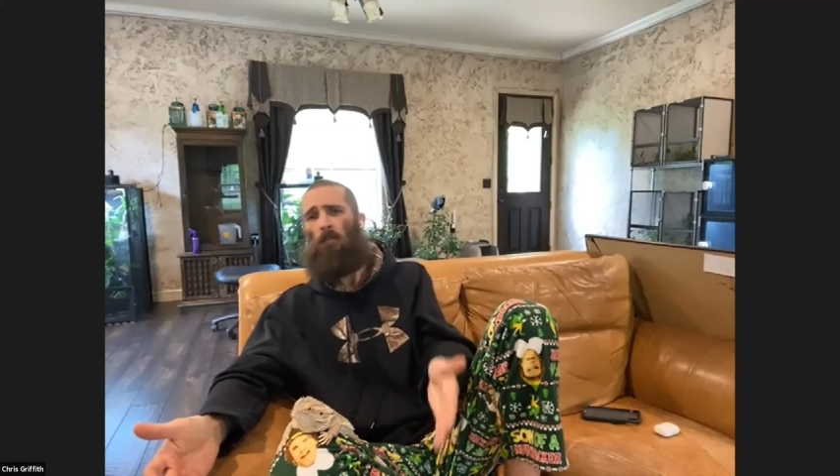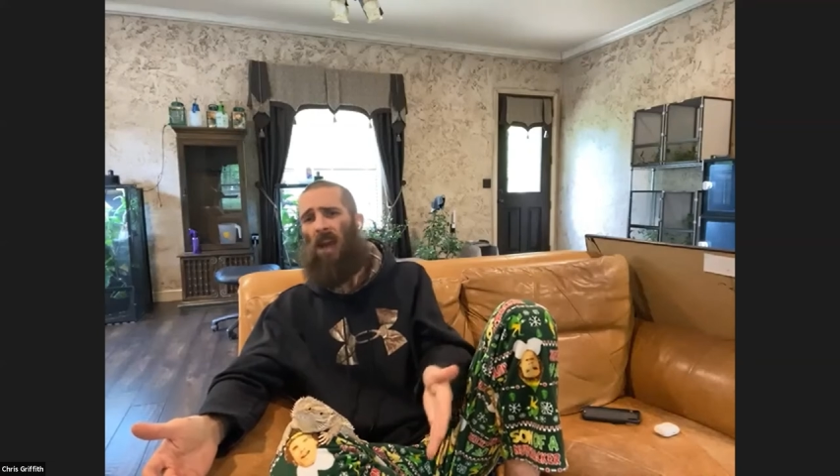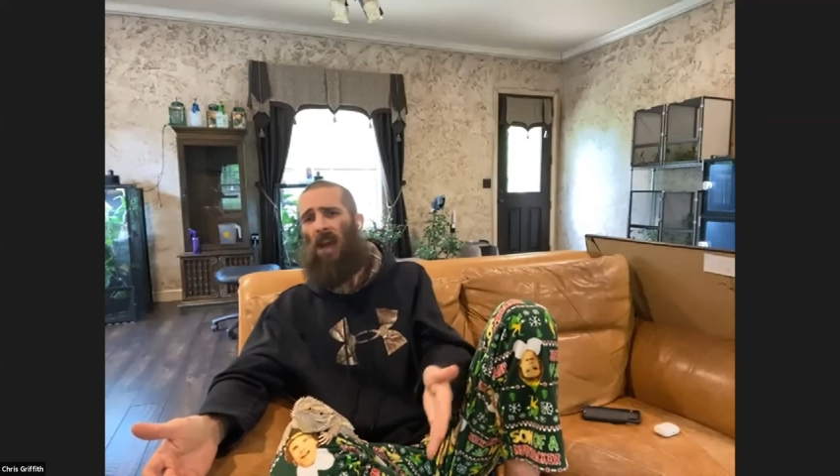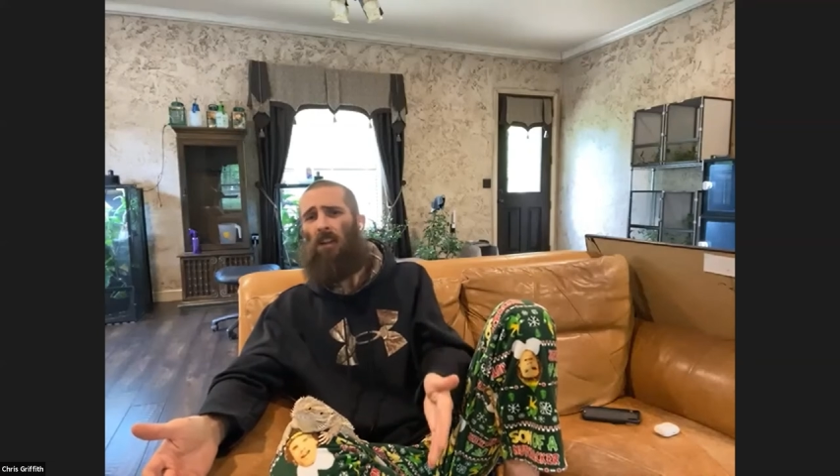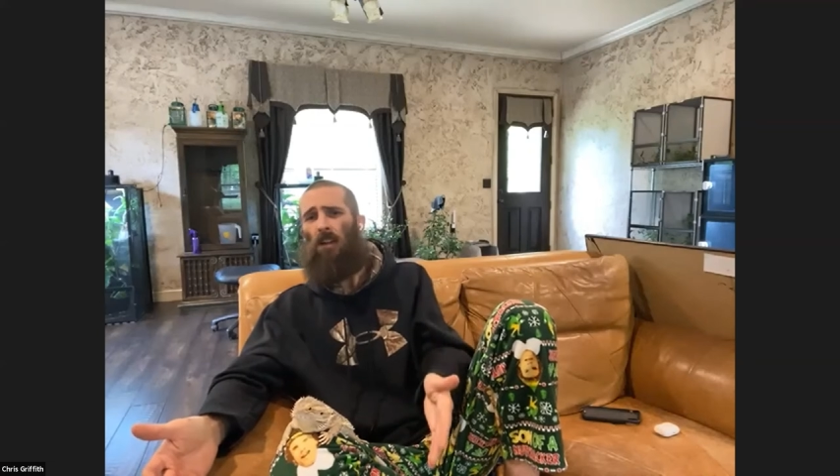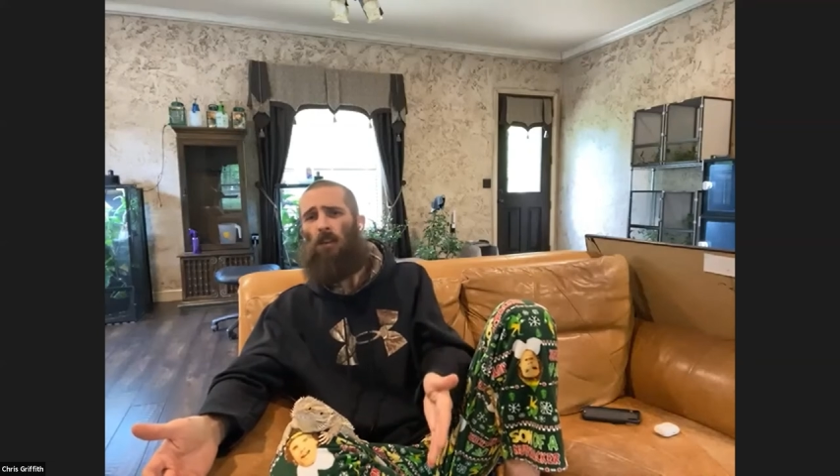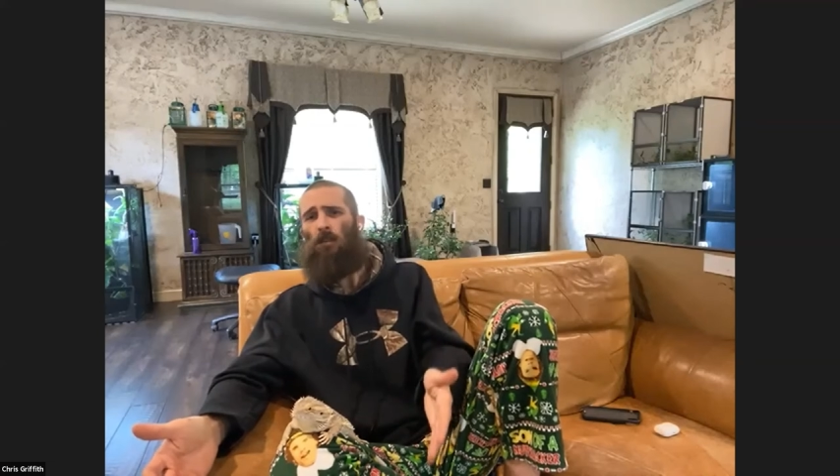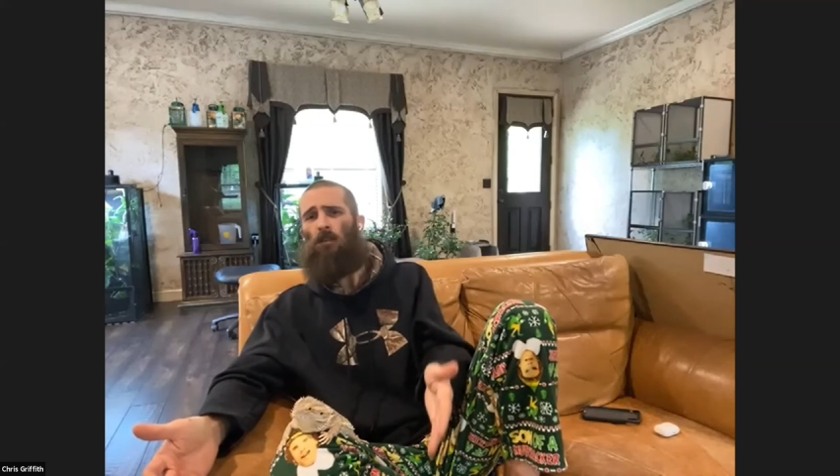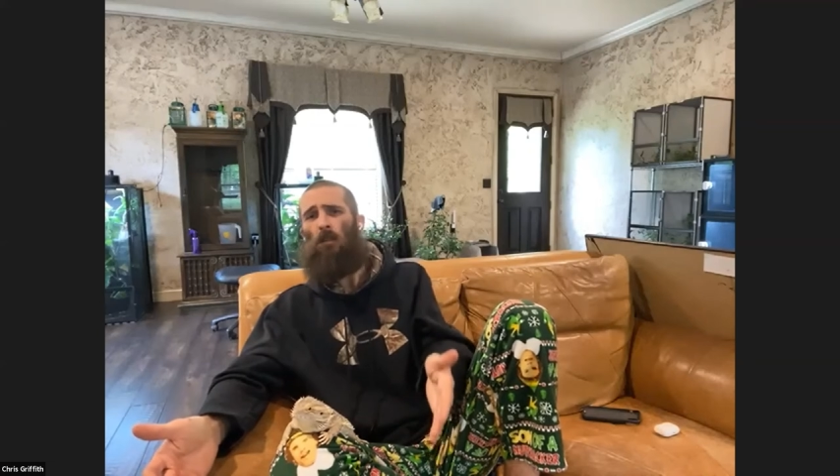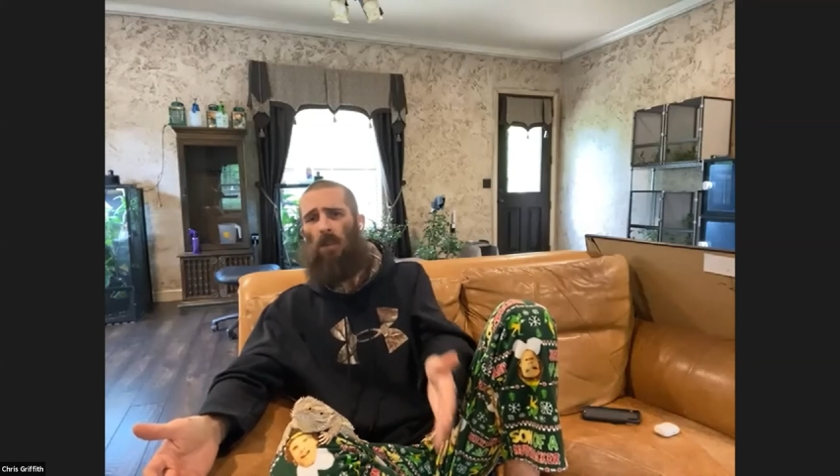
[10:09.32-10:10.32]
bad
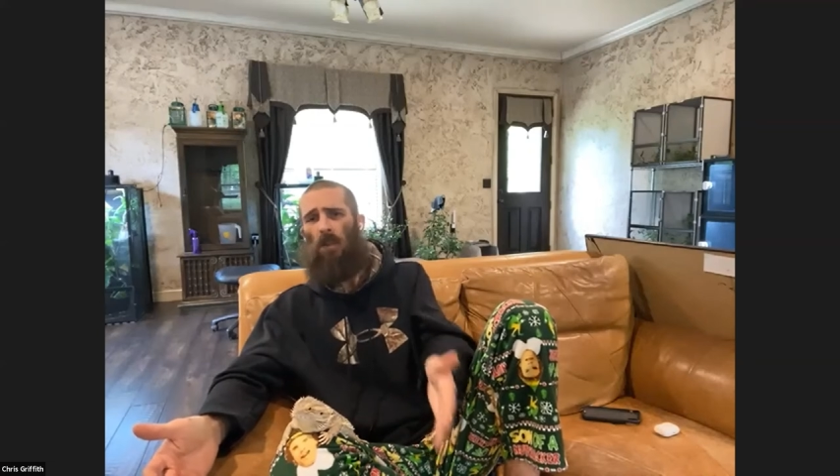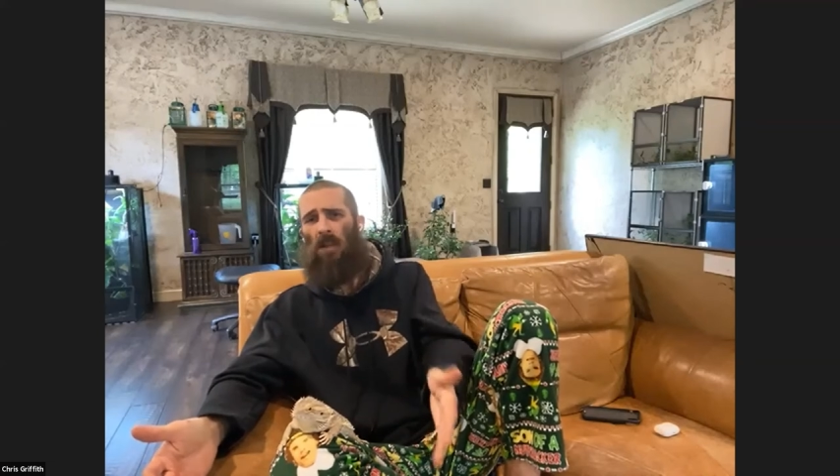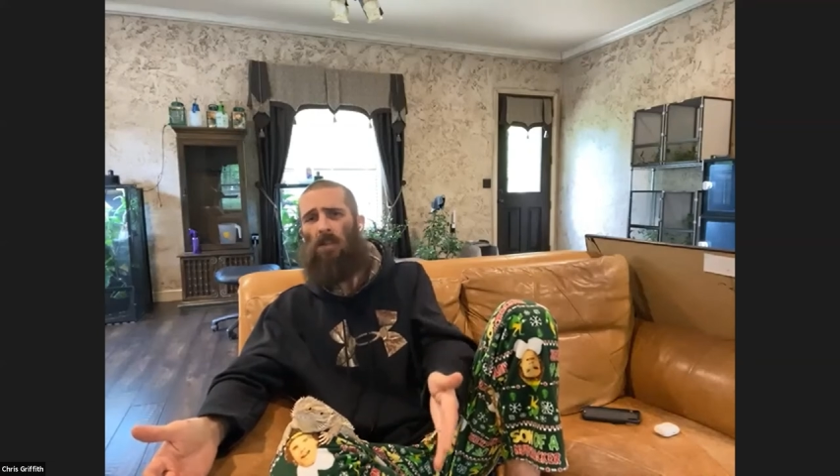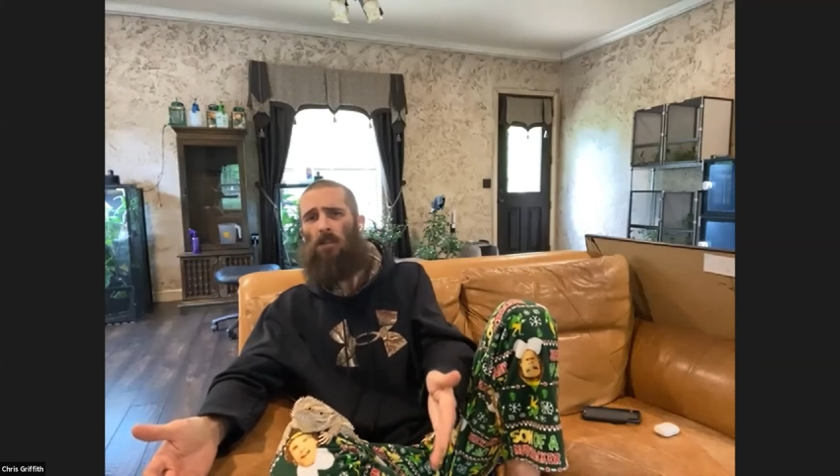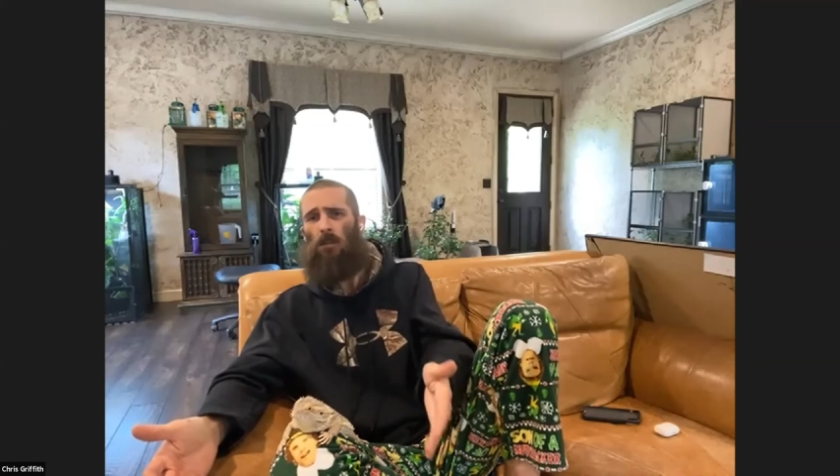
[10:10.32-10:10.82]
lenders molest